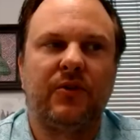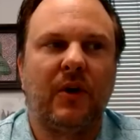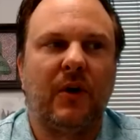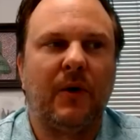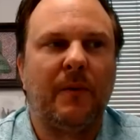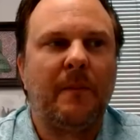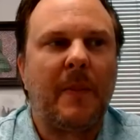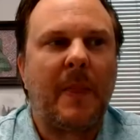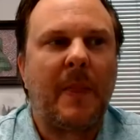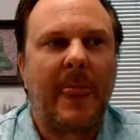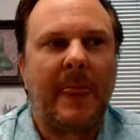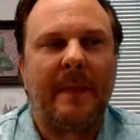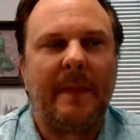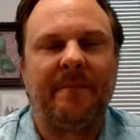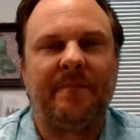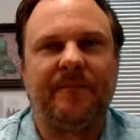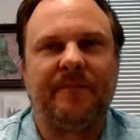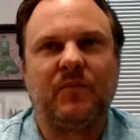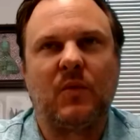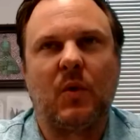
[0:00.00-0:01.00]
So
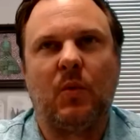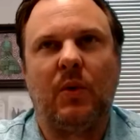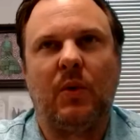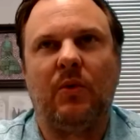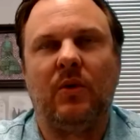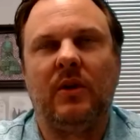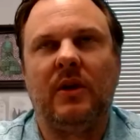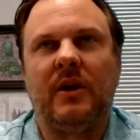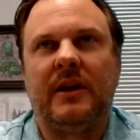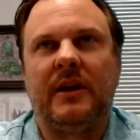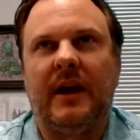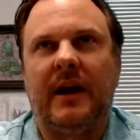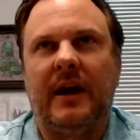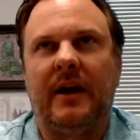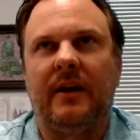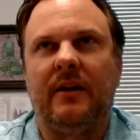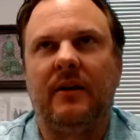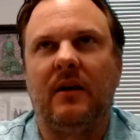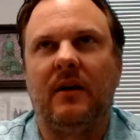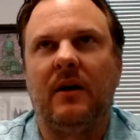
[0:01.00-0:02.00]
when we look
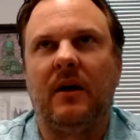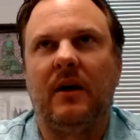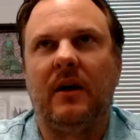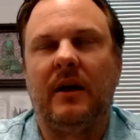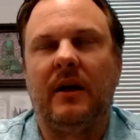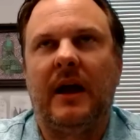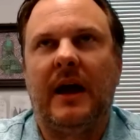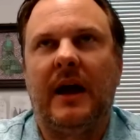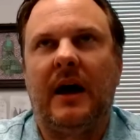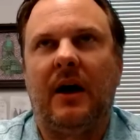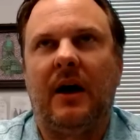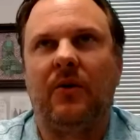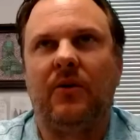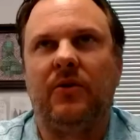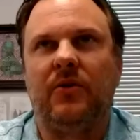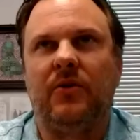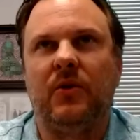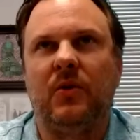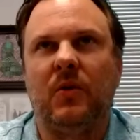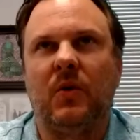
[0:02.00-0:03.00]
at
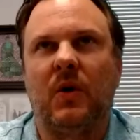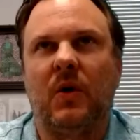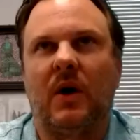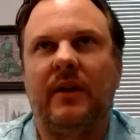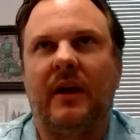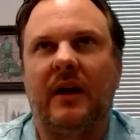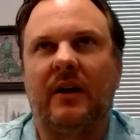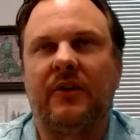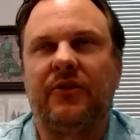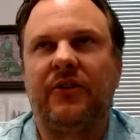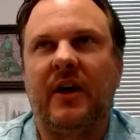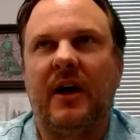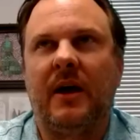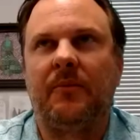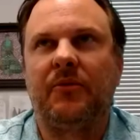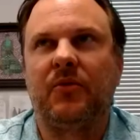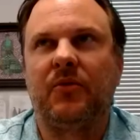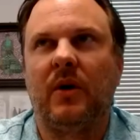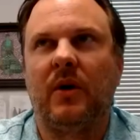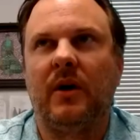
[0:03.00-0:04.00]
how to, our next
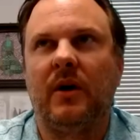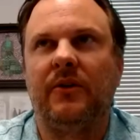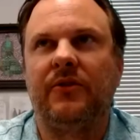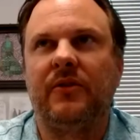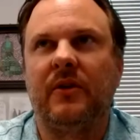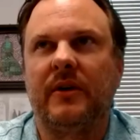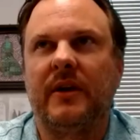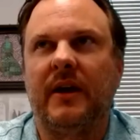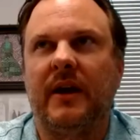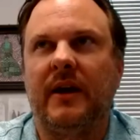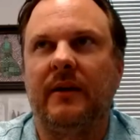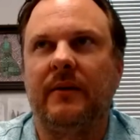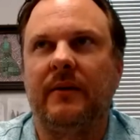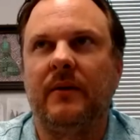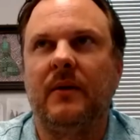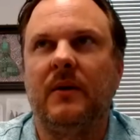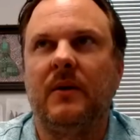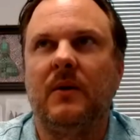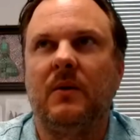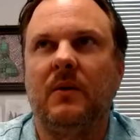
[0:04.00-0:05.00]
steps was,
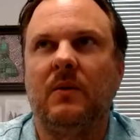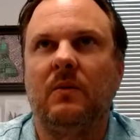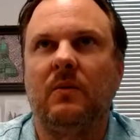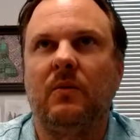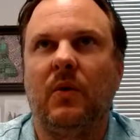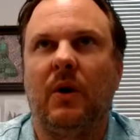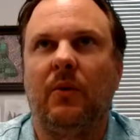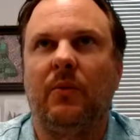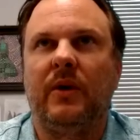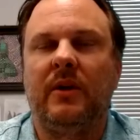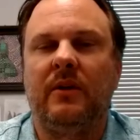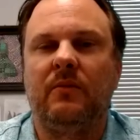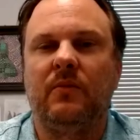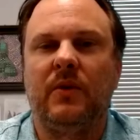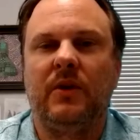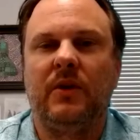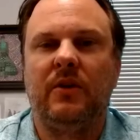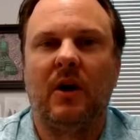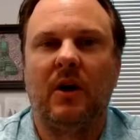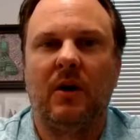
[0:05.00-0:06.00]
okay, well,
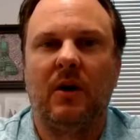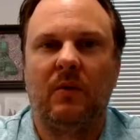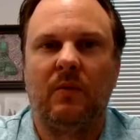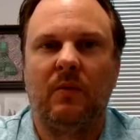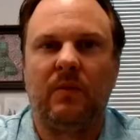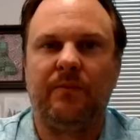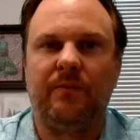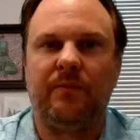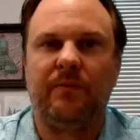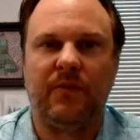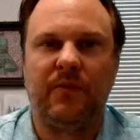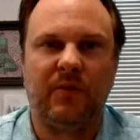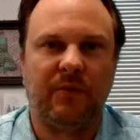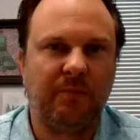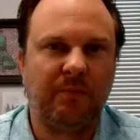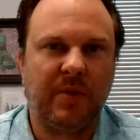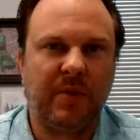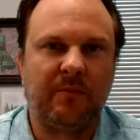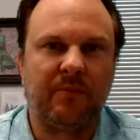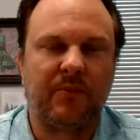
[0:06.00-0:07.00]
we know we've
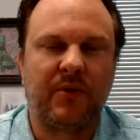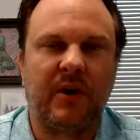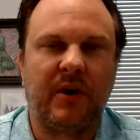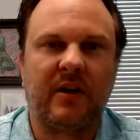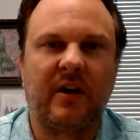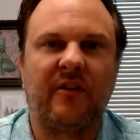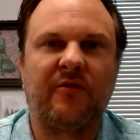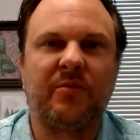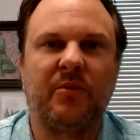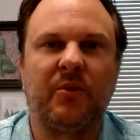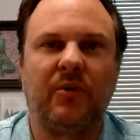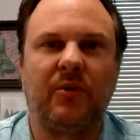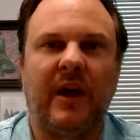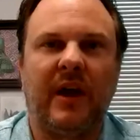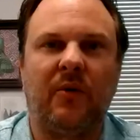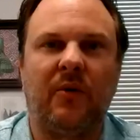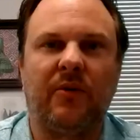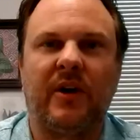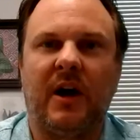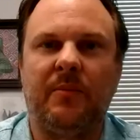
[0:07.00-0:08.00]
been pretty comfortable
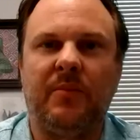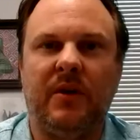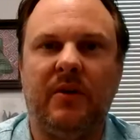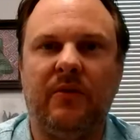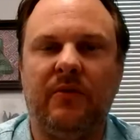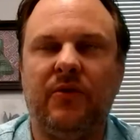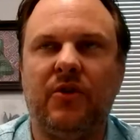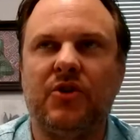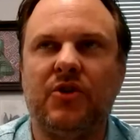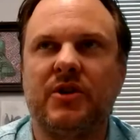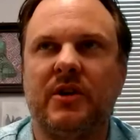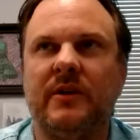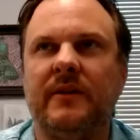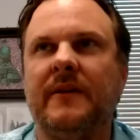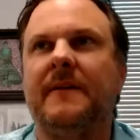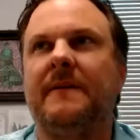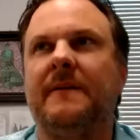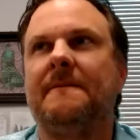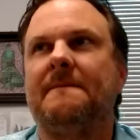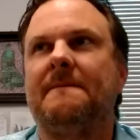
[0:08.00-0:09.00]
now with IP
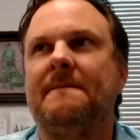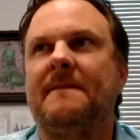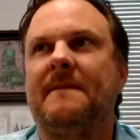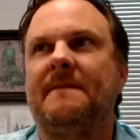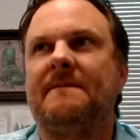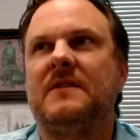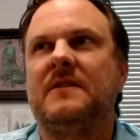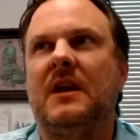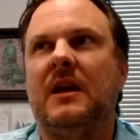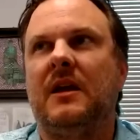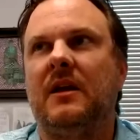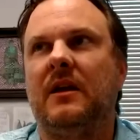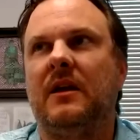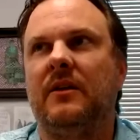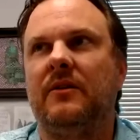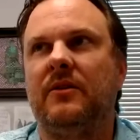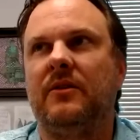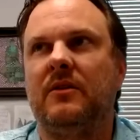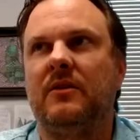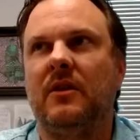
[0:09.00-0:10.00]
Infusion
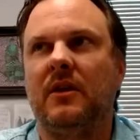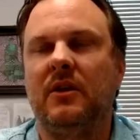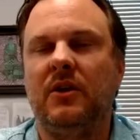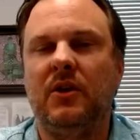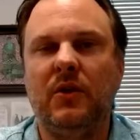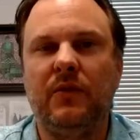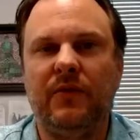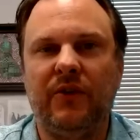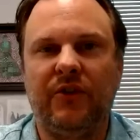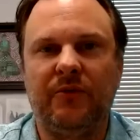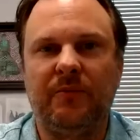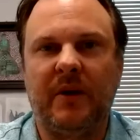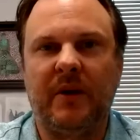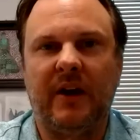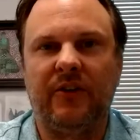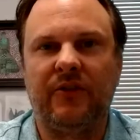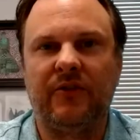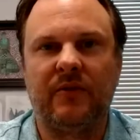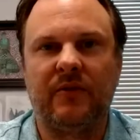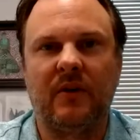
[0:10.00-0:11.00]
and the UFI
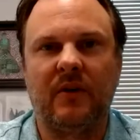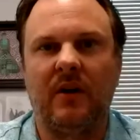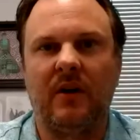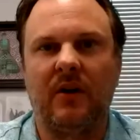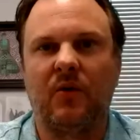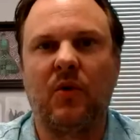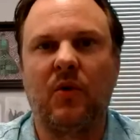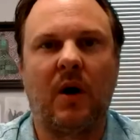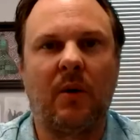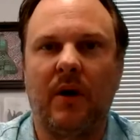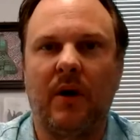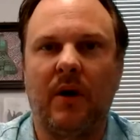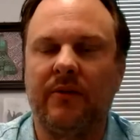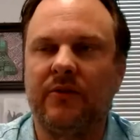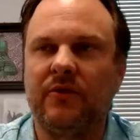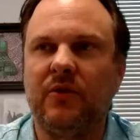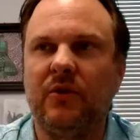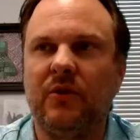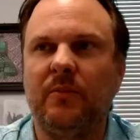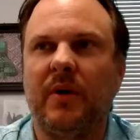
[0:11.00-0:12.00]
space on the
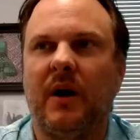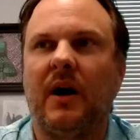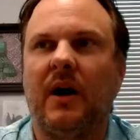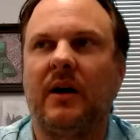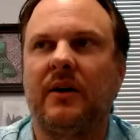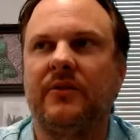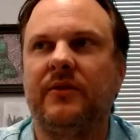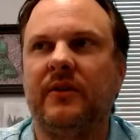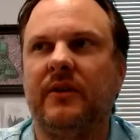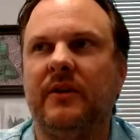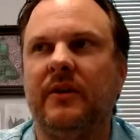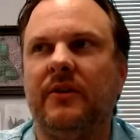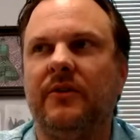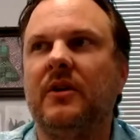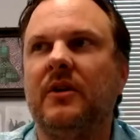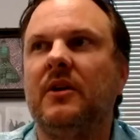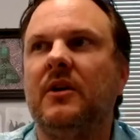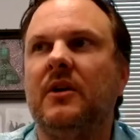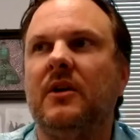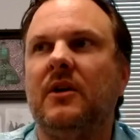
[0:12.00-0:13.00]
Qumran 2
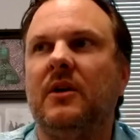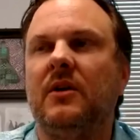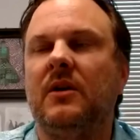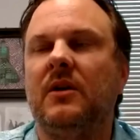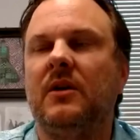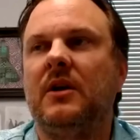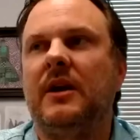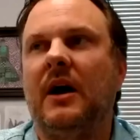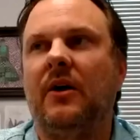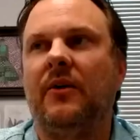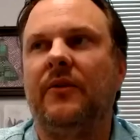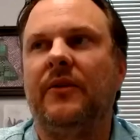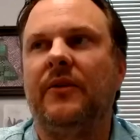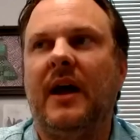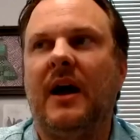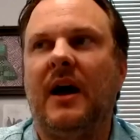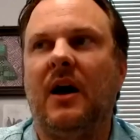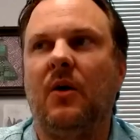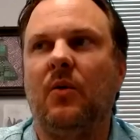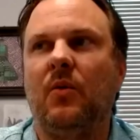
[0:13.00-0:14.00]
boxes,
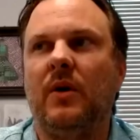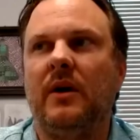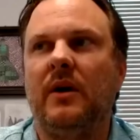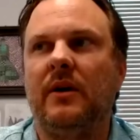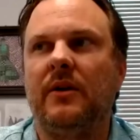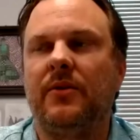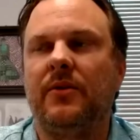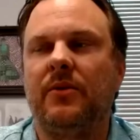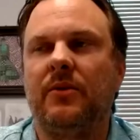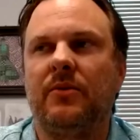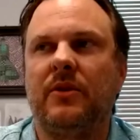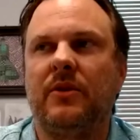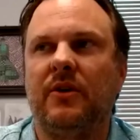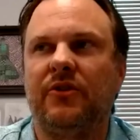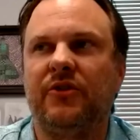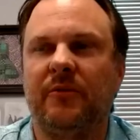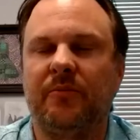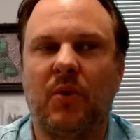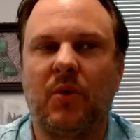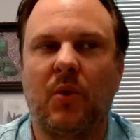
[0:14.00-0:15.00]
now with
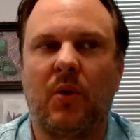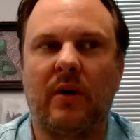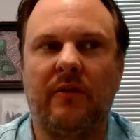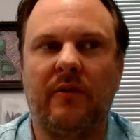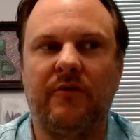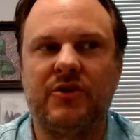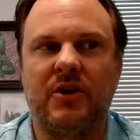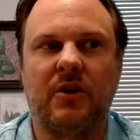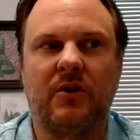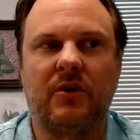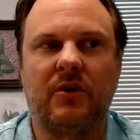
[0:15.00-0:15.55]
the support of